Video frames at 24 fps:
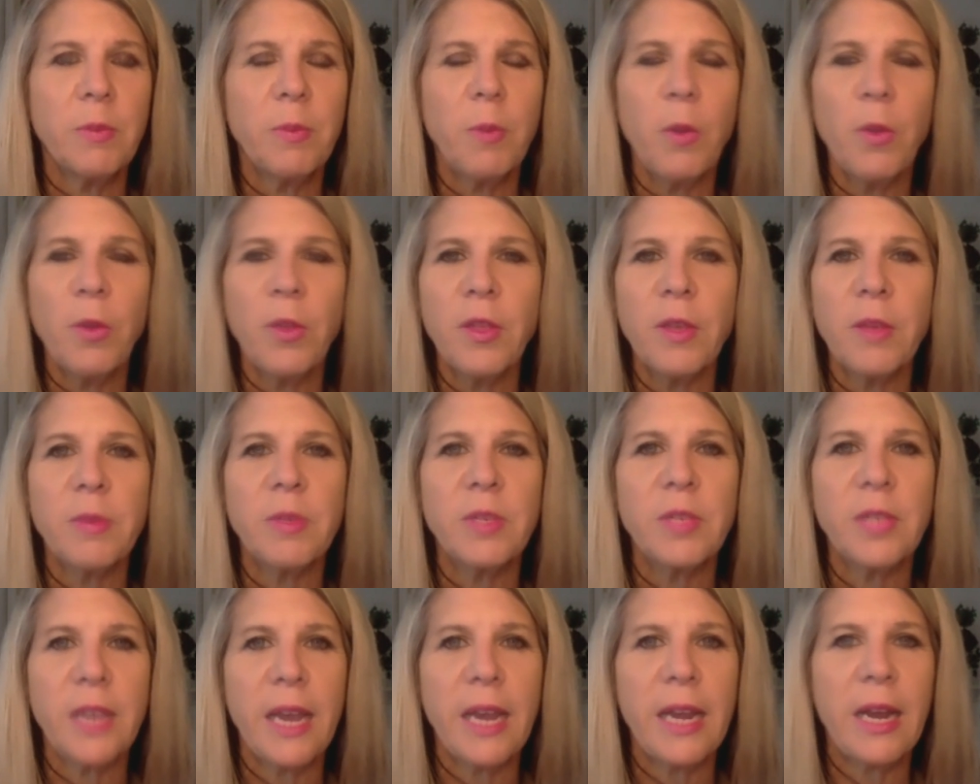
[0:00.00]
Both of them
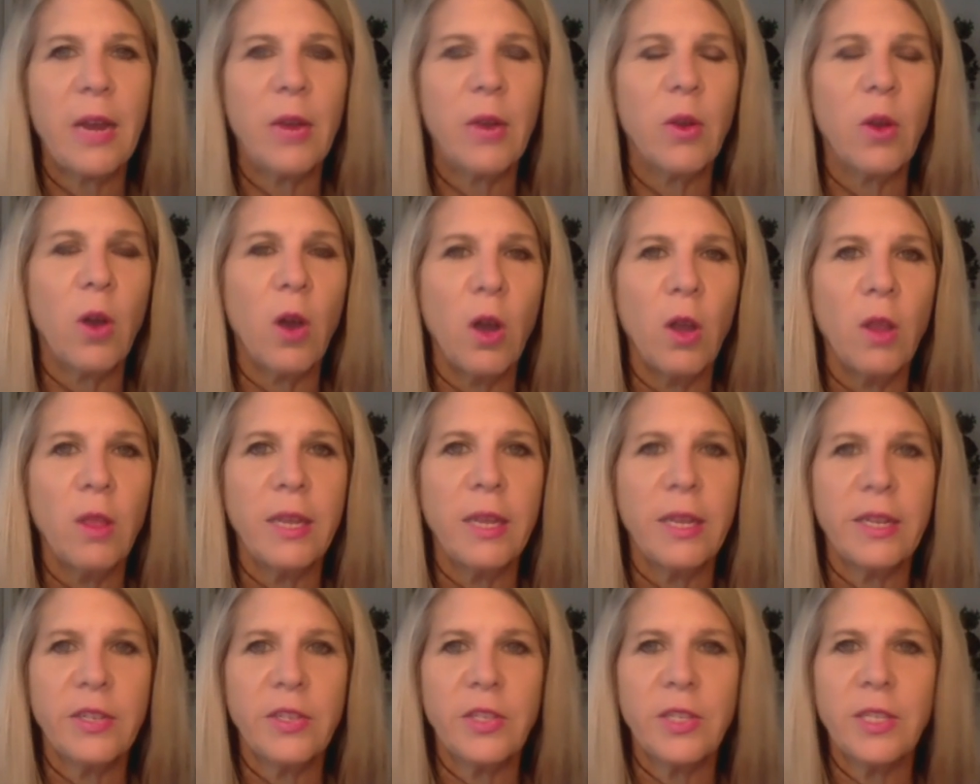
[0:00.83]
sat out all
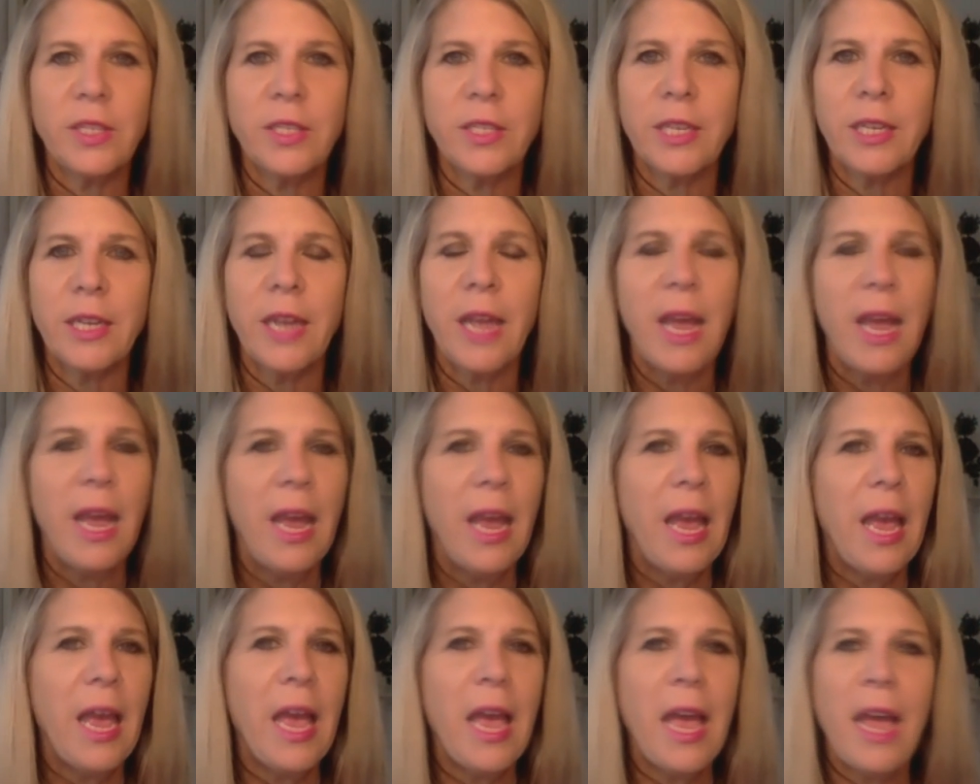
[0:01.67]
last season,
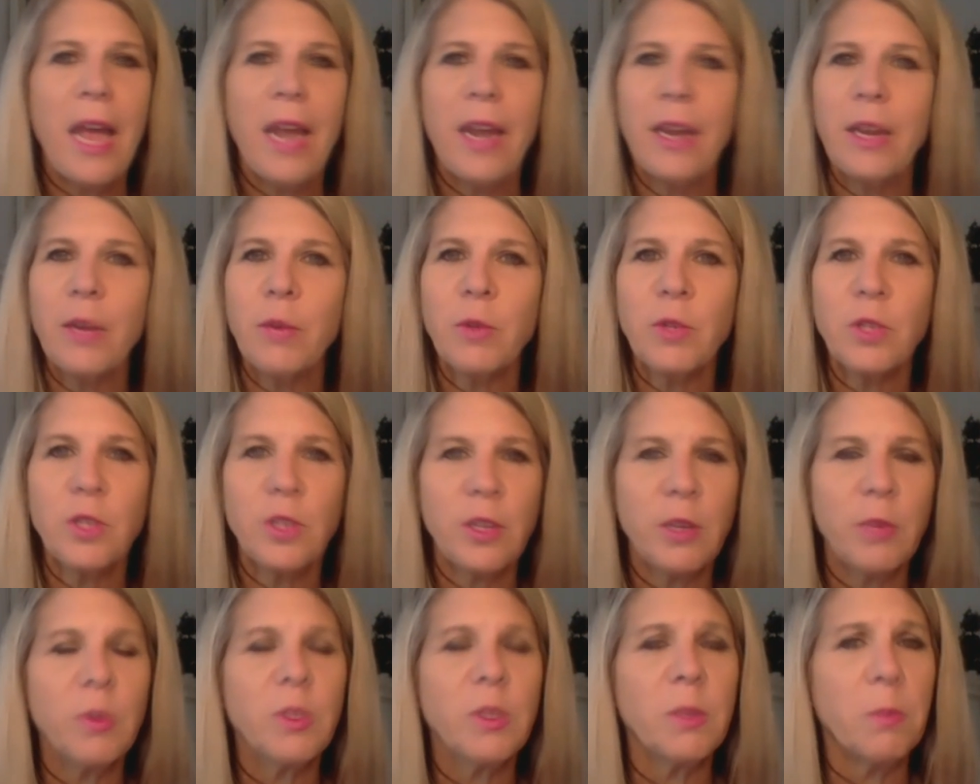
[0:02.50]
and it was
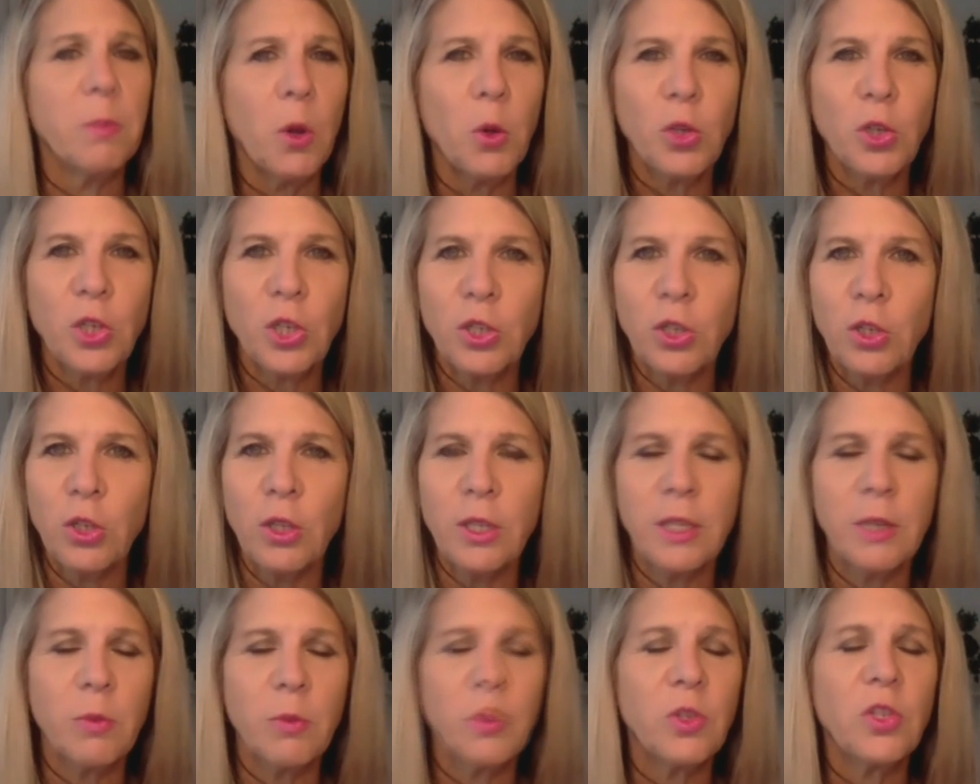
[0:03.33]
it was emotional.
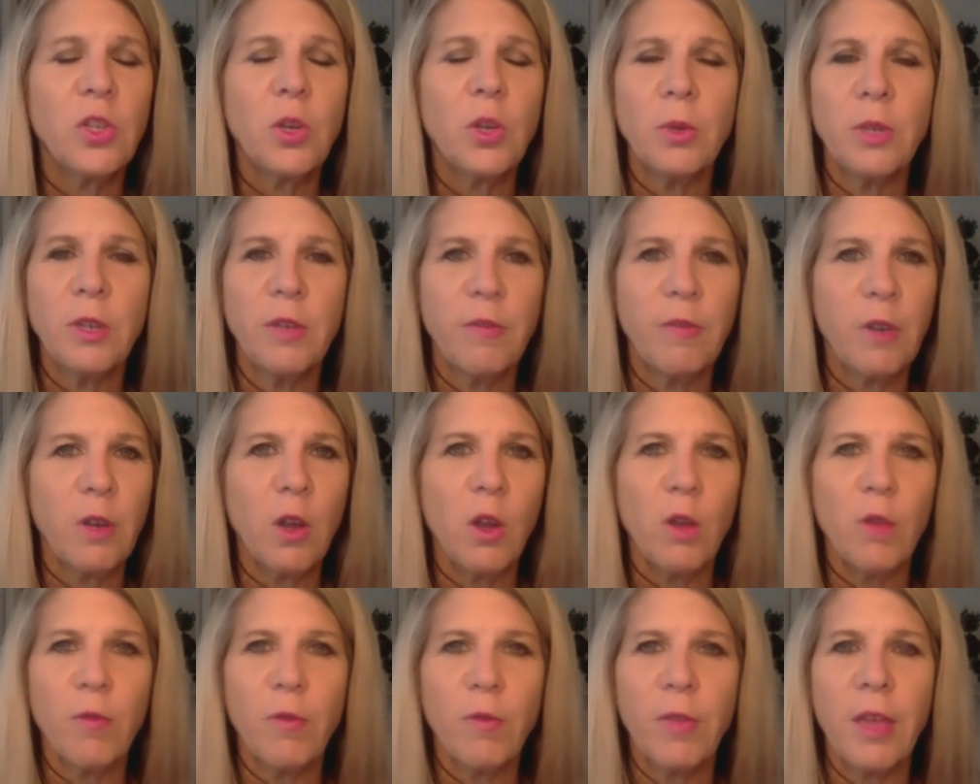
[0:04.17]
It was so
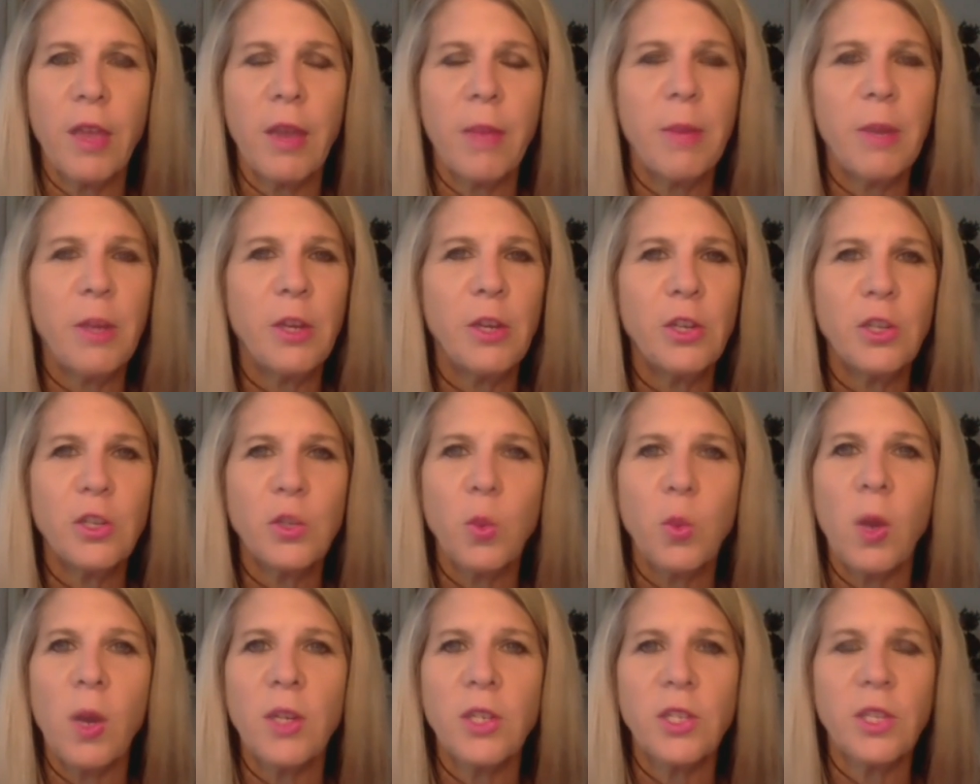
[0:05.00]
difficult for them, and you
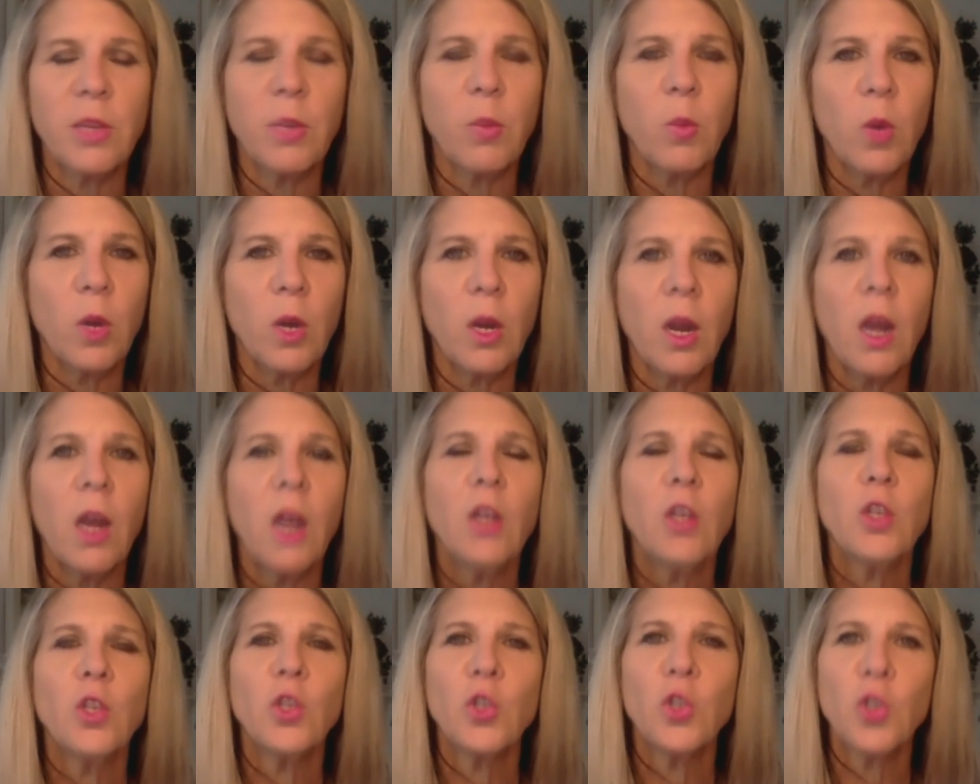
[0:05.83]
just watch them work
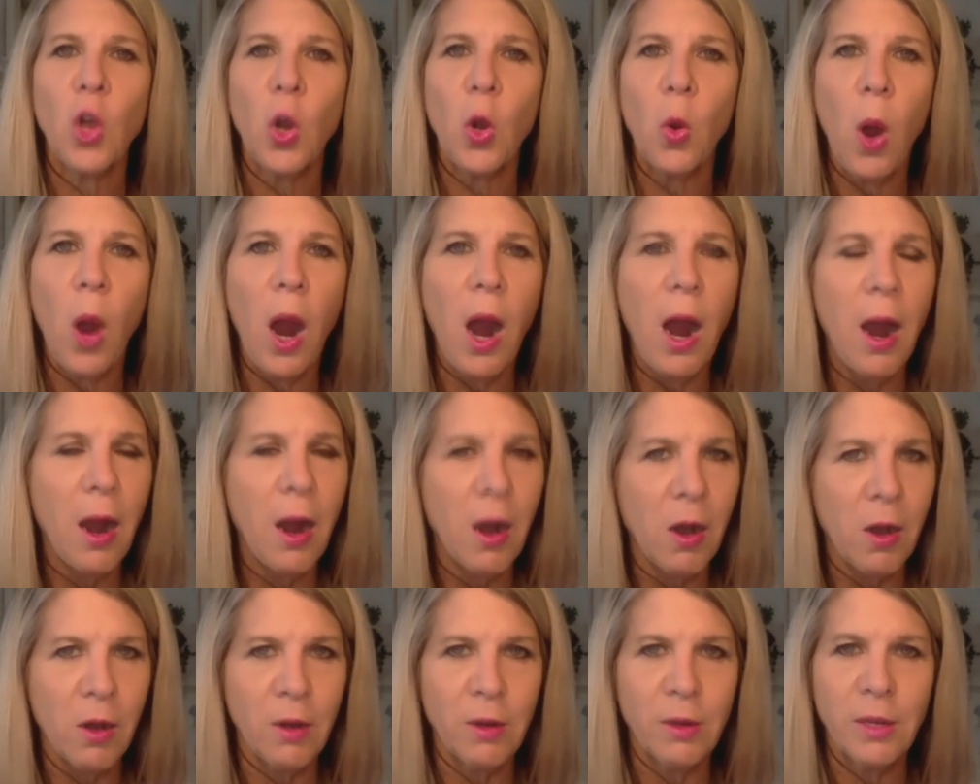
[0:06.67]
so
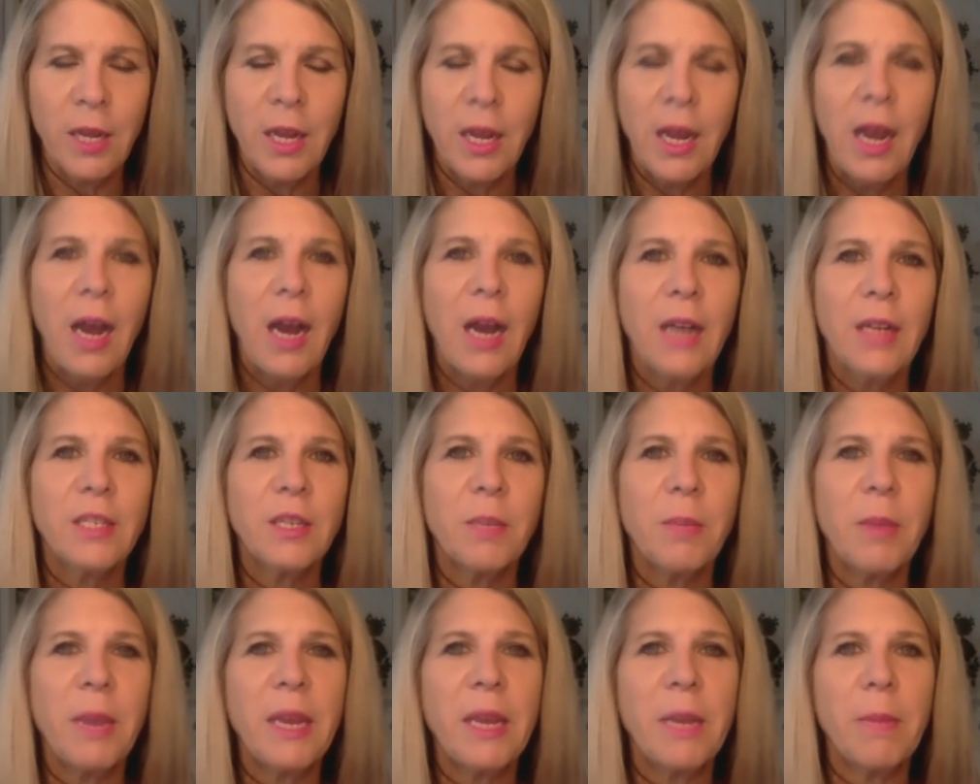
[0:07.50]
hard uh,
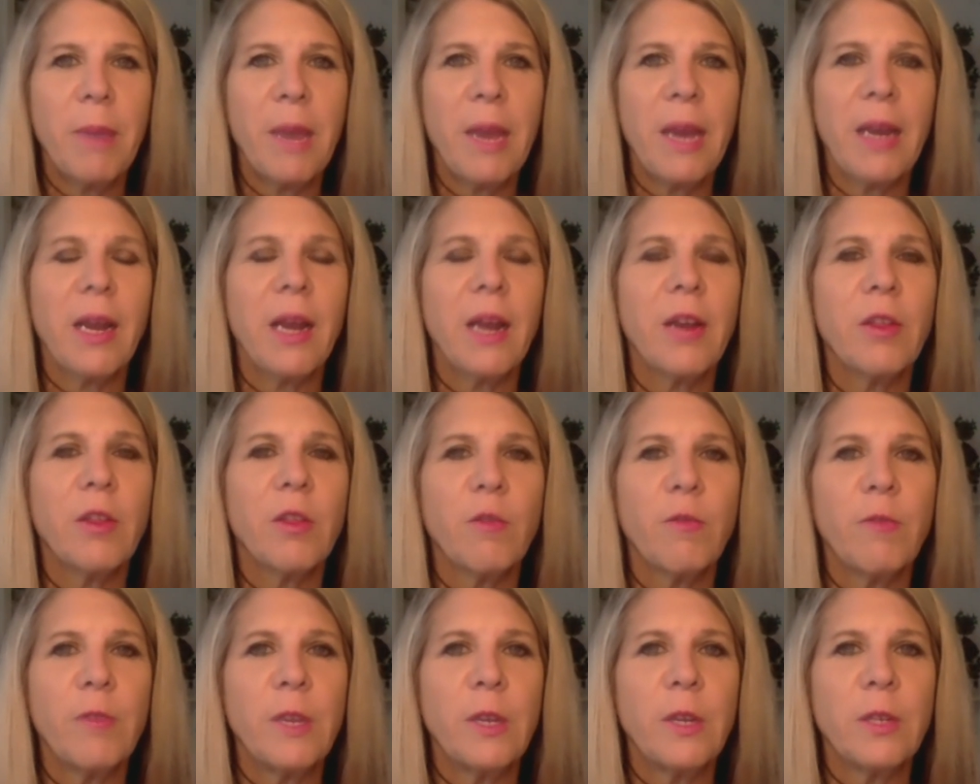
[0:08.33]
to make it back onto
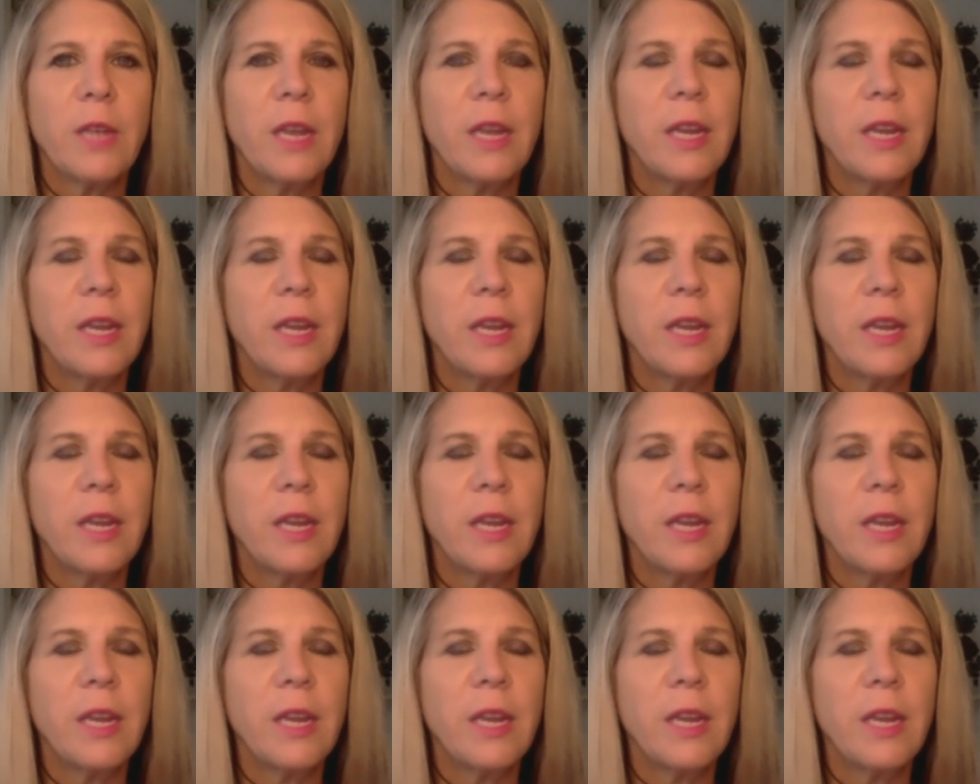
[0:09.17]
the field.